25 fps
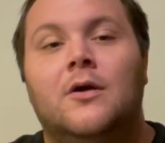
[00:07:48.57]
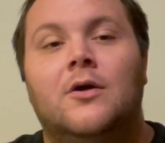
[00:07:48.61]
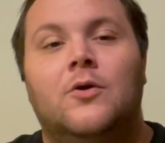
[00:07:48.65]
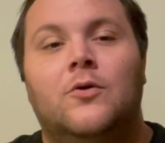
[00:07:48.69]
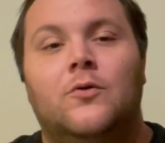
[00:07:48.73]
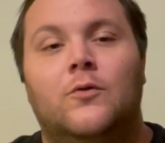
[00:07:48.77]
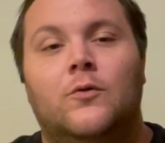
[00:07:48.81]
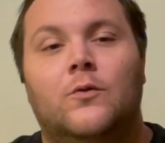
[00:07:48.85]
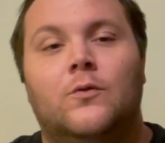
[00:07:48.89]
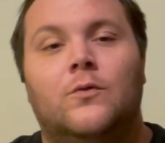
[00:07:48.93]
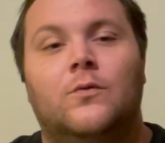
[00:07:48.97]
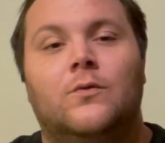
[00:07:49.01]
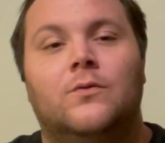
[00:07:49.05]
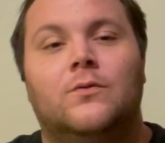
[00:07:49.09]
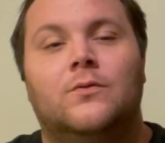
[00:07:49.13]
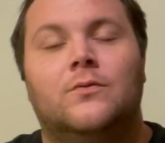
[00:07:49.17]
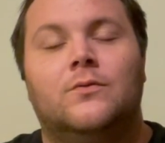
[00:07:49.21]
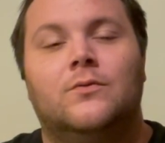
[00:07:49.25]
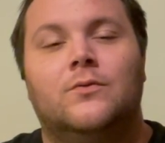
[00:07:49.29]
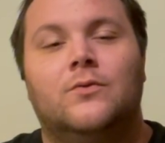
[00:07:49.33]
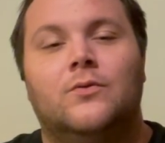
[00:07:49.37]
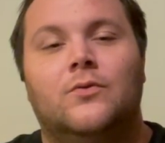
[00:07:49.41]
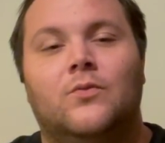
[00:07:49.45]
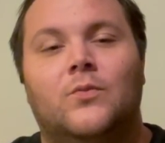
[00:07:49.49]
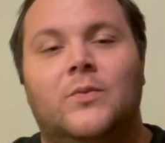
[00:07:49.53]
who
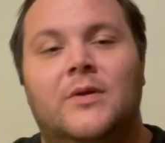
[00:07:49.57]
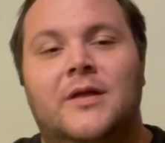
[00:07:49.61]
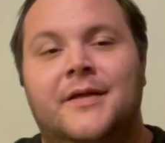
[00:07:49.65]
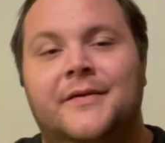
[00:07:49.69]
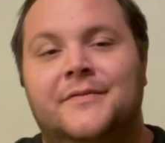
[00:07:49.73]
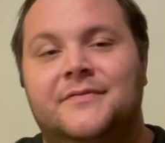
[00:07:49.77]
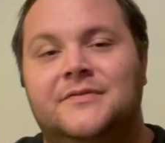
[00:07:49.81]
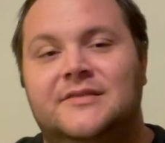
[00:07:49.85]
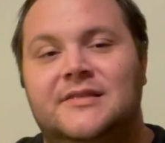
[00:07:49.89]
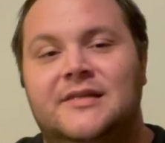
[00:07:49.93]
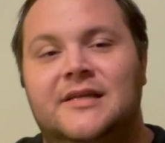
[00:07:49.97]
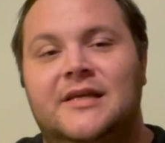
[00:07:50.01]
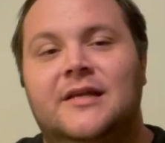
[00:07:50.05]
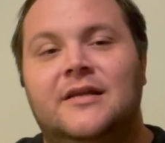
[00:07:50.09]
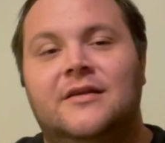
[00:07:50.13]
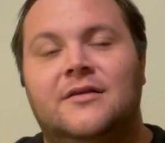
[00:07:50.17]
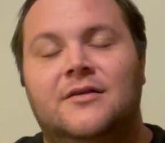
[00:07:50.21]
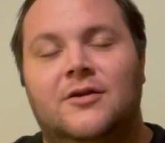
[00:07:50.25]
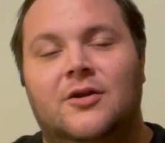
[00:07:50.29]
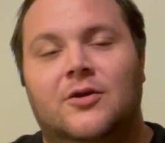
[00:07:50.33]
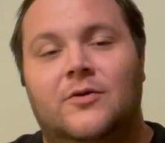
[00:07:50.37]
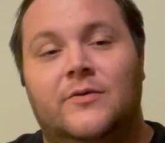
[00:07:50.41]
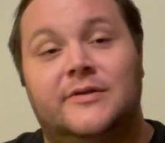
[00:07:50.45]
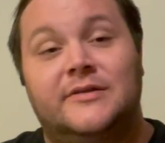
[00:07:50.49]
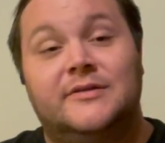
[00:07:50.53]
we have seen,
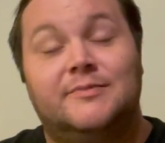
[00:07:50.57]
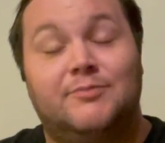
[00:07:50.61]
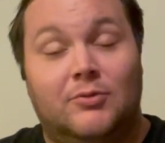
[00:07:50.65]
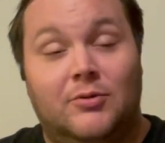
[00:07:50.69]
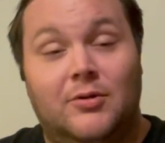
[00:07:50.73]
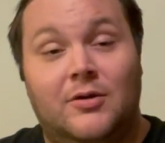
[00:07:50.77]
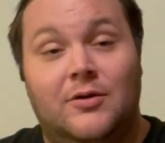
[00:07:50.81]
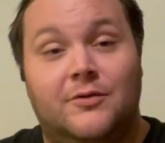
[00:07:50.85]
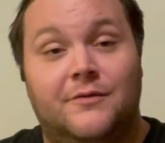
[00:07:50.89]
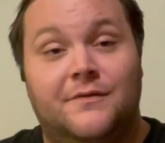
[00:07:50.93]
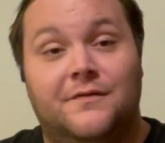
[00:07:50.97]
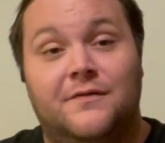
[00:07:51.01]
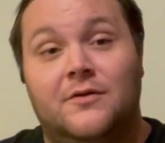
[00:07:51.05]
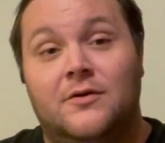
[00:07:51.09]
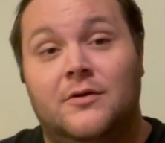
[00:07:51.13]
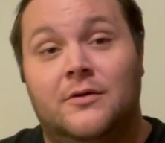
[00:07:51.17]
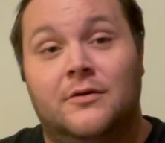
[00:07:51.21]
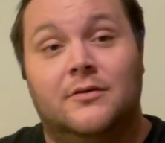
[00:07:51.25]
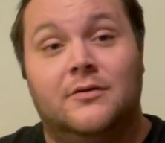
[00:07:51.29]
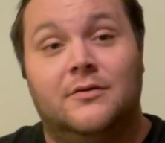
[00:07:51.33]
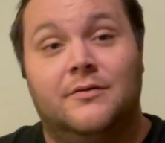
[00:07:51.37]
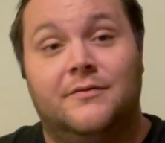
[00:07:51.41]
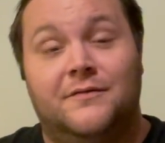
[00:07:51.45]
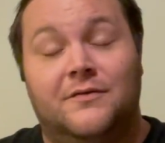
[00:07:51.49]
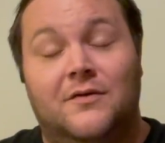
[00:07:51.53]
you know, explode
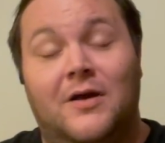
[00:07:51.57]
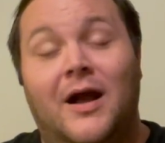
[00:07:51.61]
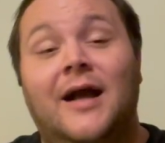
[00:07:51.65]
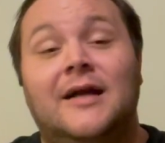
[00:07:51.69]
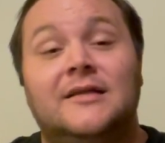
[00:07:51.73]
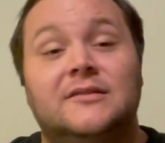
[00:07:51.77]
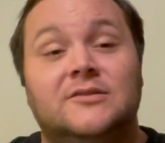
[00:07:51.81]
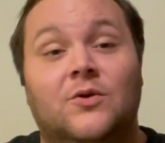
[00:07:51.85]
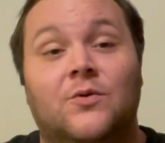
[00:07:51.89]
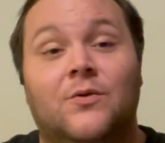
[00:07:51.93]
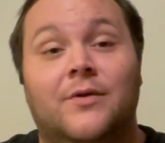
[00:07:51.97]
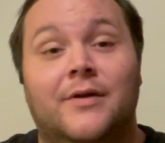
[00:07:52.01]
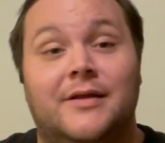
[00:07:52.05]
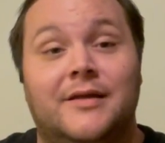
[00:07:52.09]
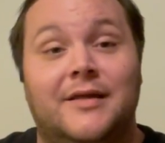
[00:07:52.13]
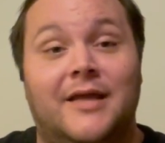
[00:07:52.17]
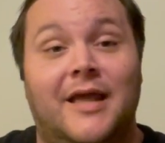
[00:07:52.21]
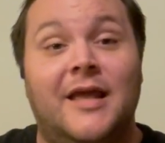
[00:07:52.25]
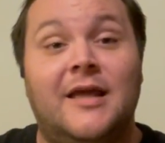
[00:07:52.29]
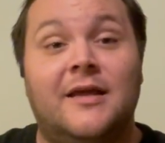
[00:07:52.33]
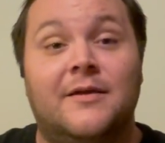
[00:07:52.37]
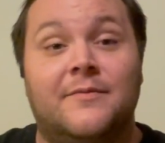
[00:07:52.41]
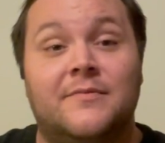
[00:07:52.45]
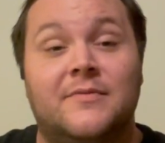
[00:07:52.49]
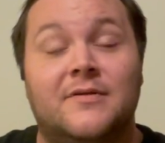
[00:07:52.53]
for high-scoring
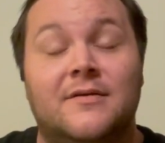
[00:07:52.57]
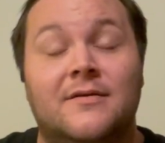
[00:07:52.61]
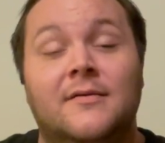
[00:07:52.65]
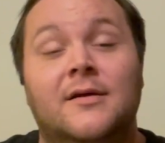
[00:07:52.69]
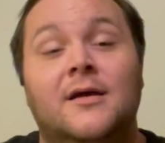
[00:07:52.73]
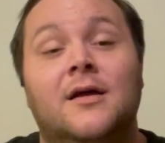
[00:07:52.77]
games,